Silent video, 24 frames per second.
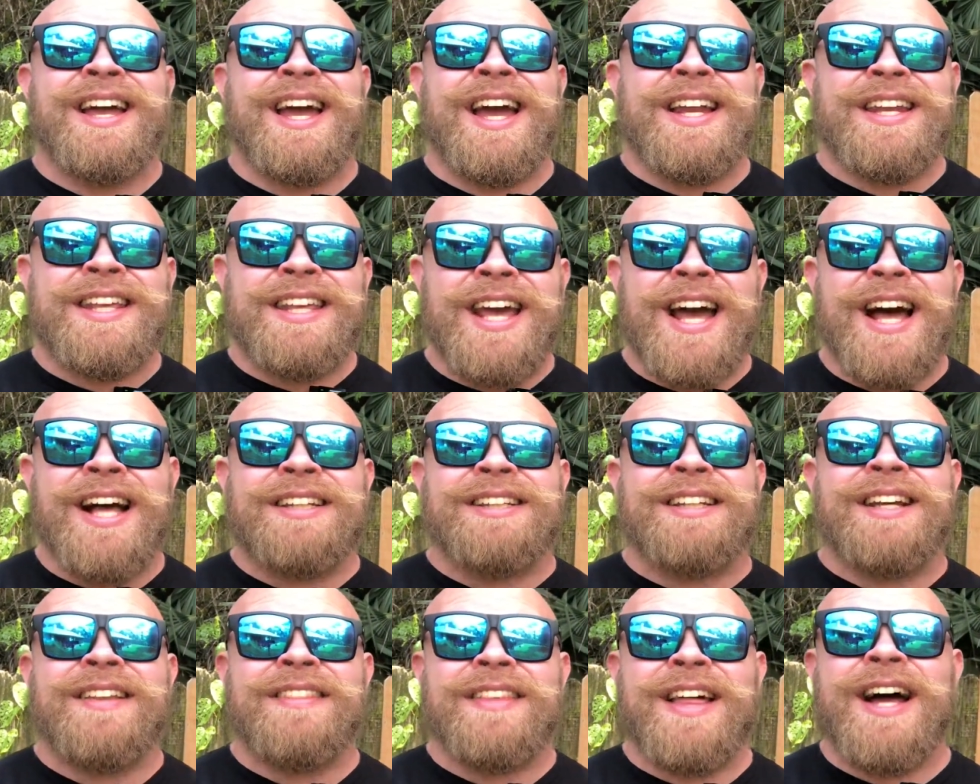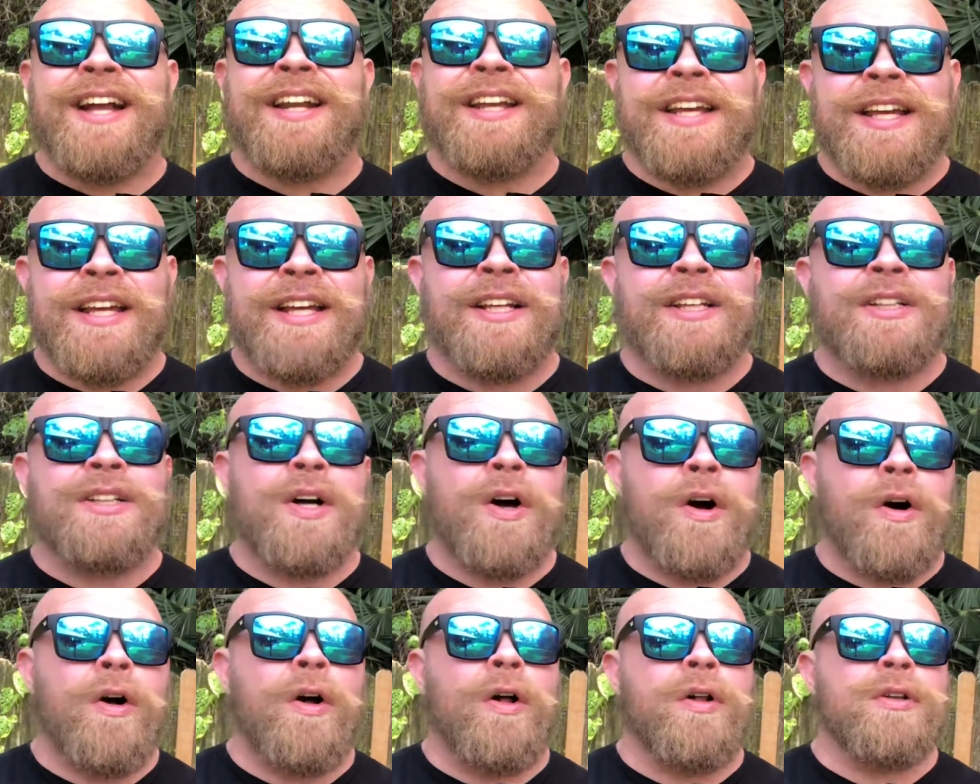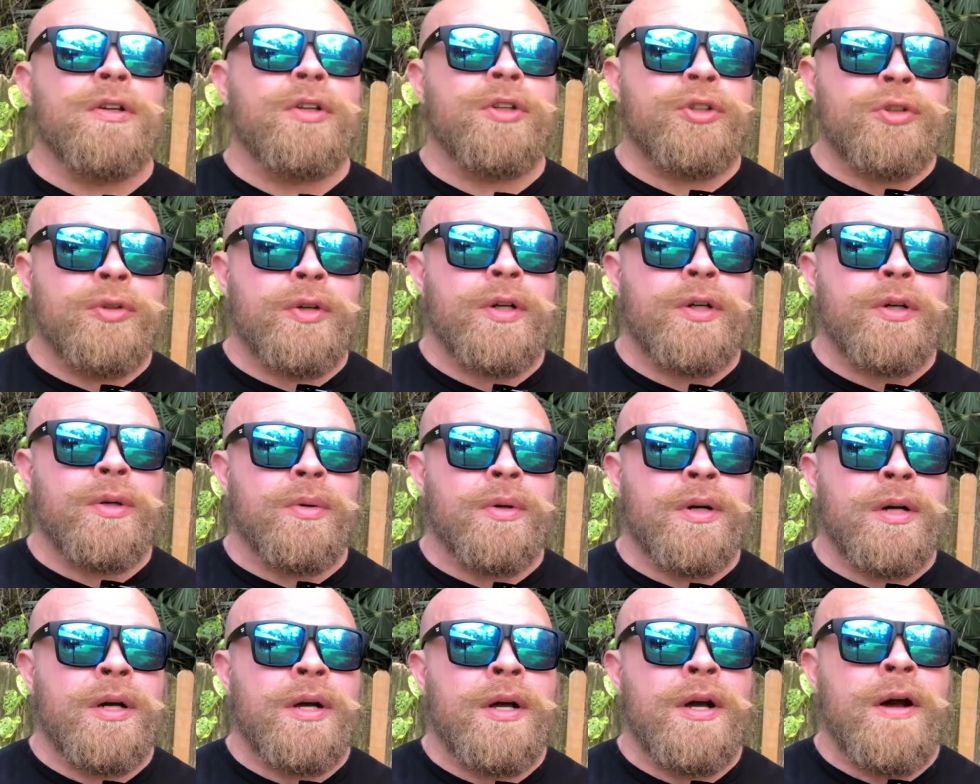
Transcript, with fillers: And yes, that is all true.